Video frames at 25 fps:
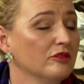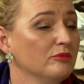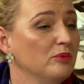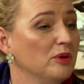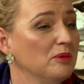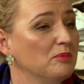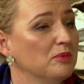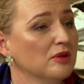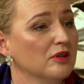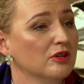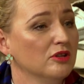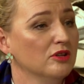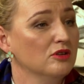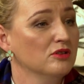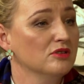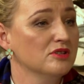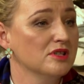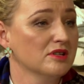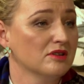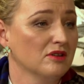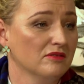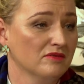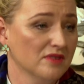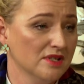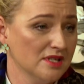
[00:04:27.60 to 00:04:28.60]
A lot of people are
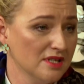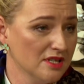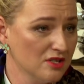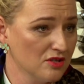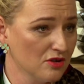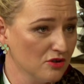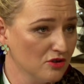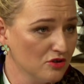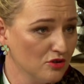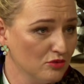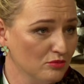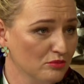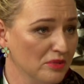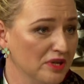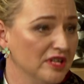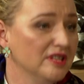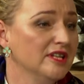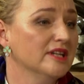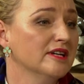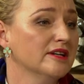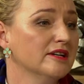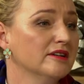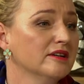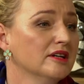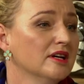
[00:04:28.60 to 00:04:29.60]
using, obviously, social
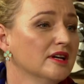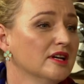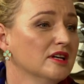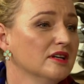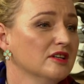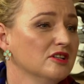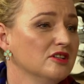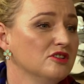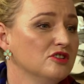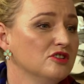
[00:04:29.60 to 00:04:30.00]
media